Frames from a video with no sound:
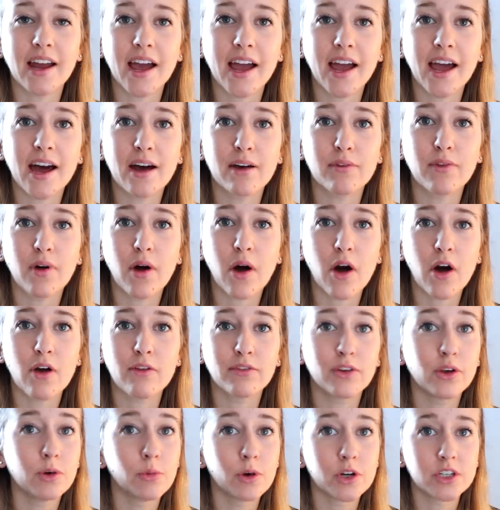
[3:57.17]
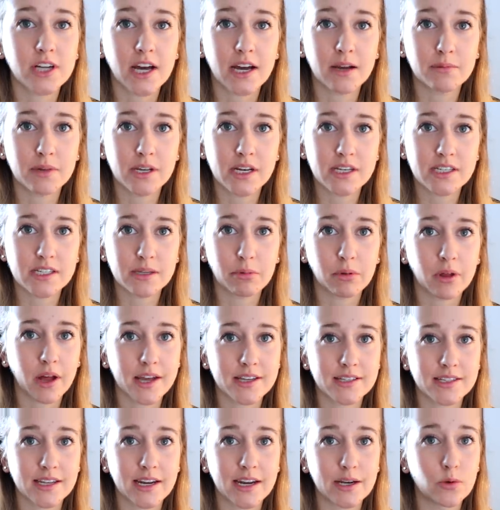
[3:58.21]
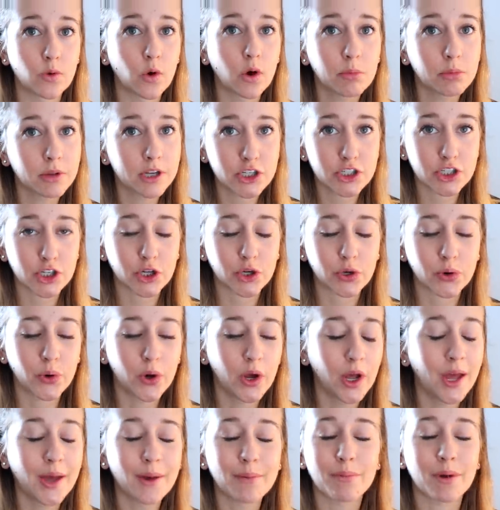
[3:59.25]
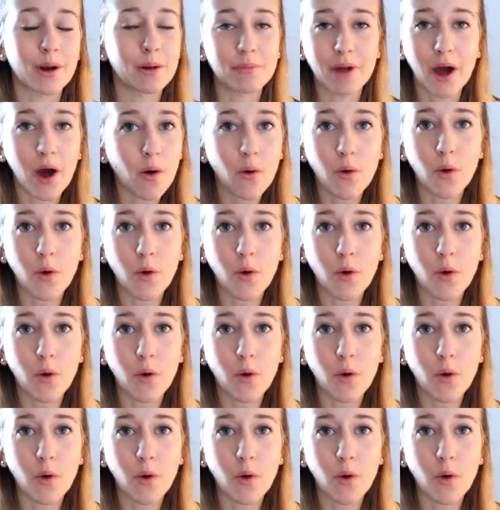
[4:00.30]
I have a few more diabetes supplies than I normally do, but I'm not